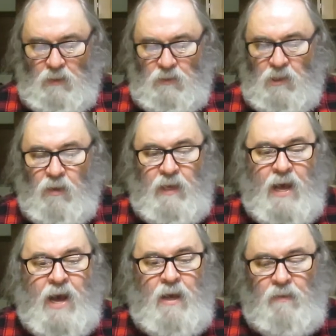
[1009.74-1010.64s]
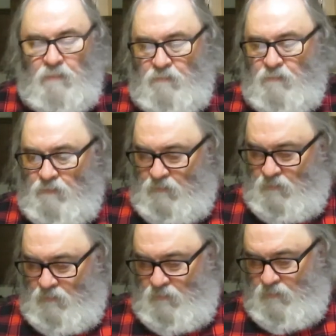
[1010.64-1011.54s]
So yeah,
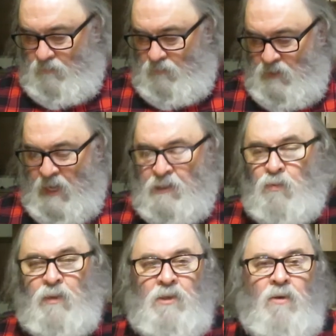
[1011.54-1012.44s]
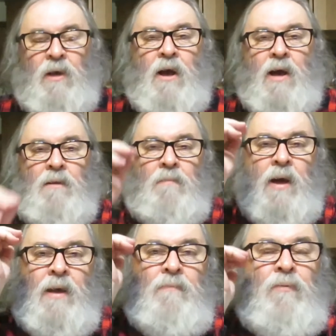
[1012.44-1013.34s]
that's what's going on in
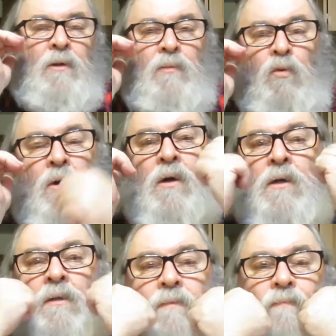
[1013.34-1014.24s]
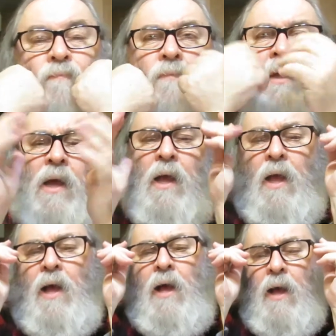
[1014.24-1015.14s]
my book world.
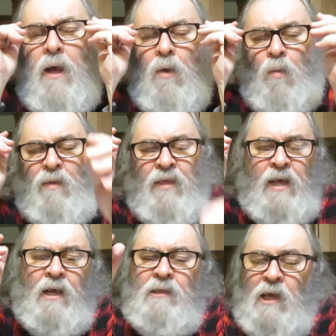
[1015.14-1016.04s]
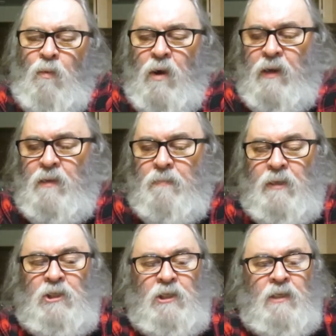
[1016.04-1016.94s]
One thing else I wanted to
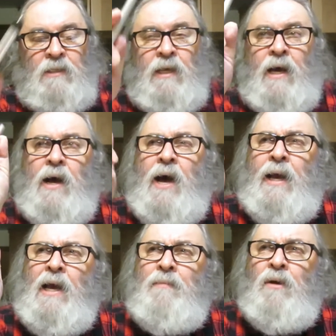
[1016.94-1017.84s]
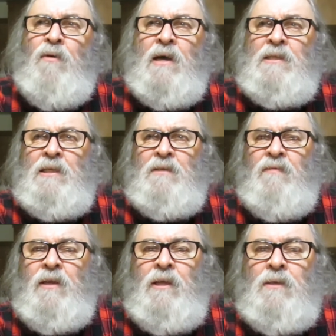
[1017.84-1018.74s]
mention is that I come across these
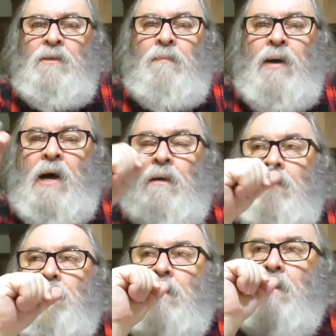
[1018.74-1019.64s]
videos about